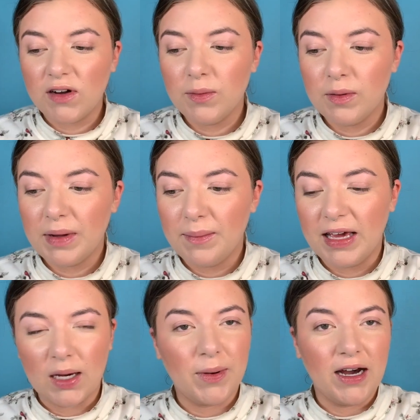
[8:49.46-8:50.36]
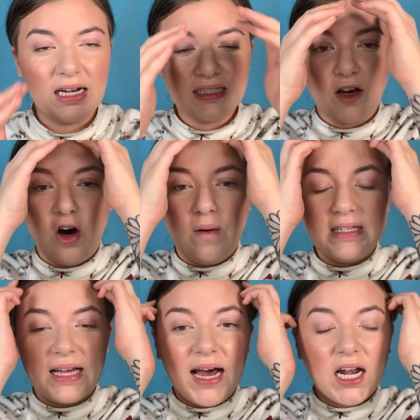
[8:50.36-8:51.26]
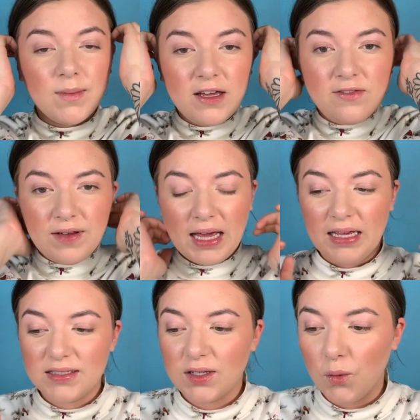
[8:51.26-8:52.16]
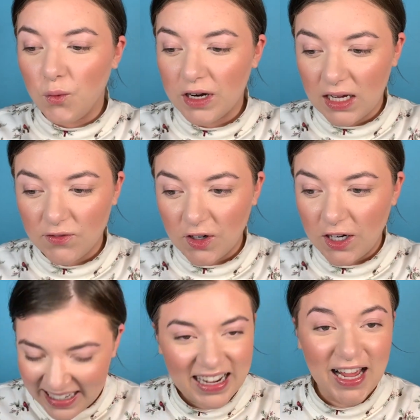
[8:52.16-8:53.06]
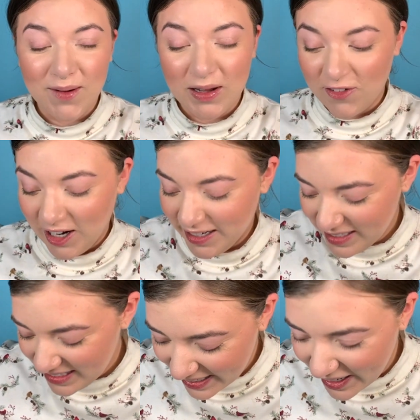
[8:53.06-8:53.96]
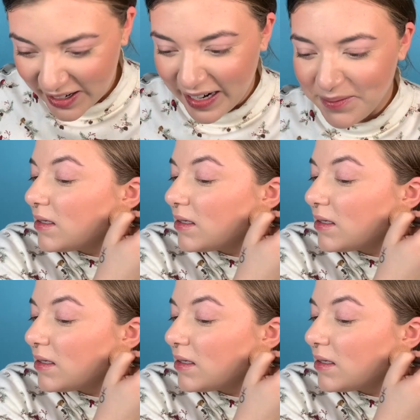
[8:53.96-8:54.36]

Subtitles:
I put my makeup on, it's always out of my face, whatever. I hate my friends. All right.